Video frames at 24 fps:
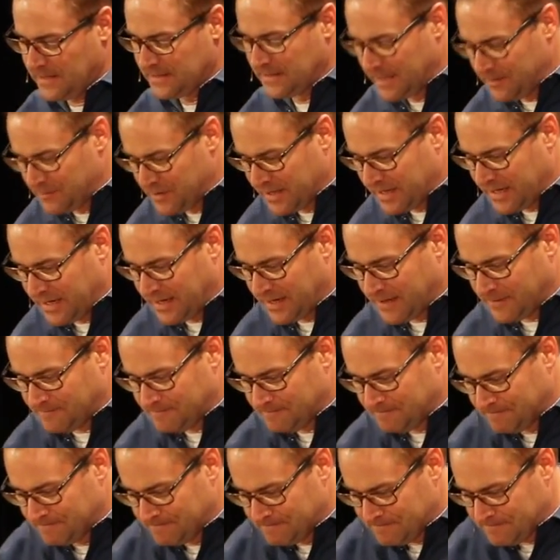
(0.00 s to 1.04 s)
Leeman
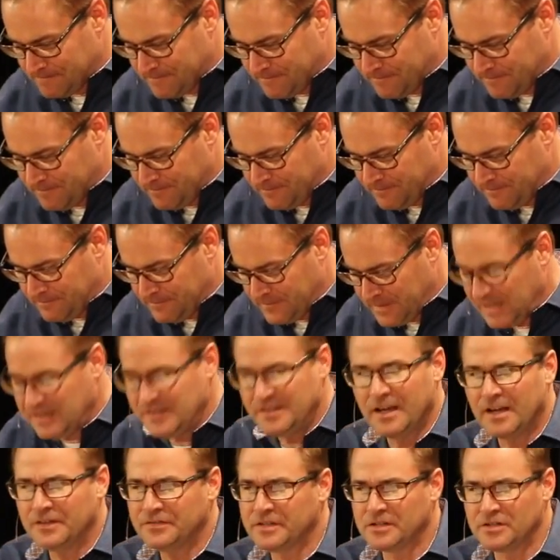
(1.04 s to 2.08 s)
again, he
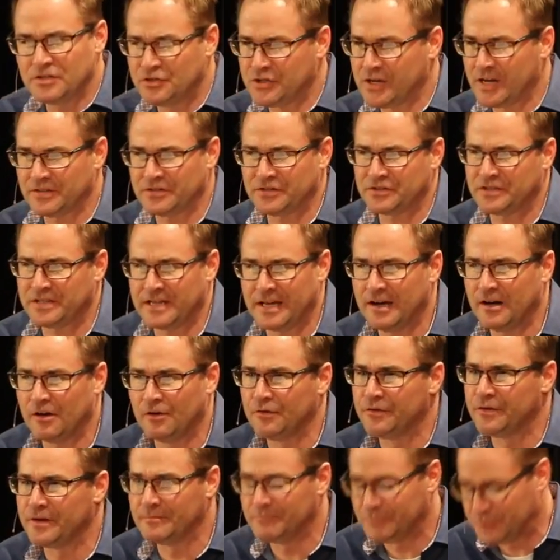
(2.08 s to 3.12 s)
doesn't just
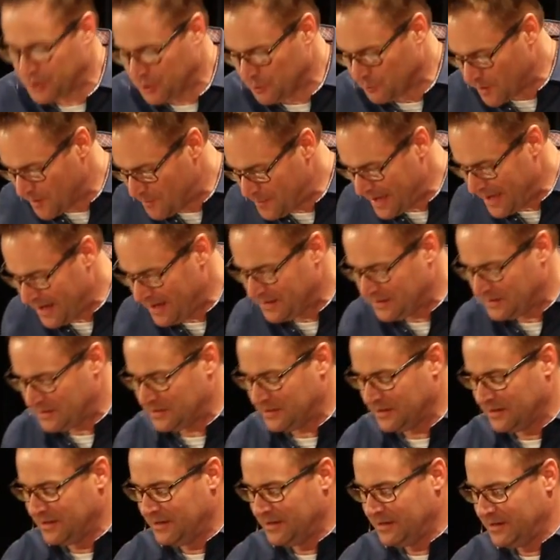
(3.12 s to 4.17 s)
tell them to
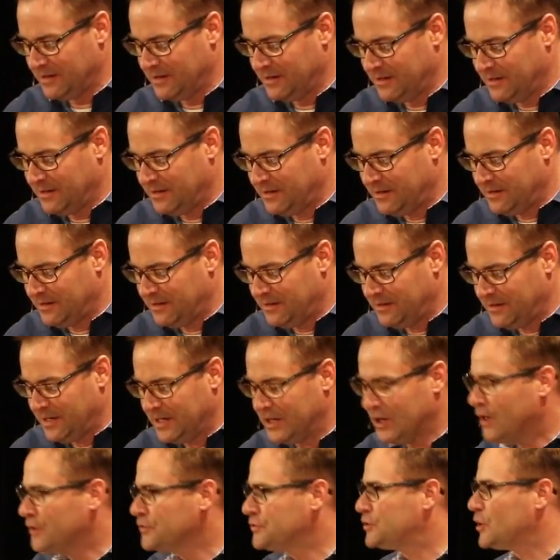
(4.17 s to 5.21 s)
repent.
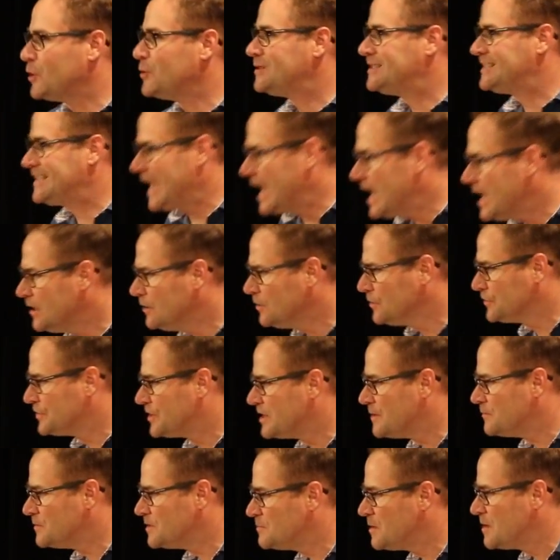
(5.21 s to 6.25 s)
He also tells
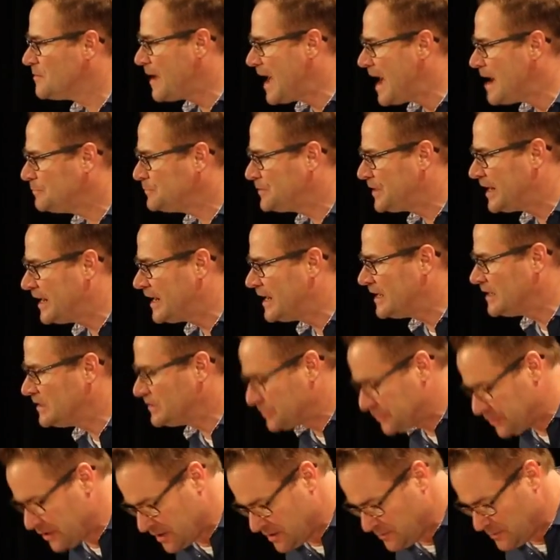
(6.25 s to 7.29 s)
them to be
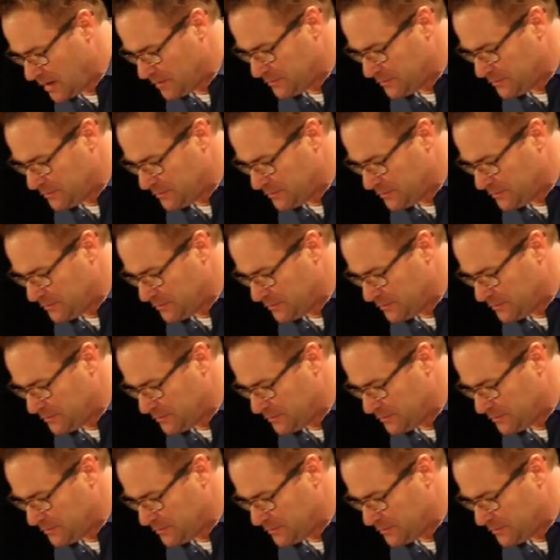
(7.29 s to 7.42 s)
baptized, talking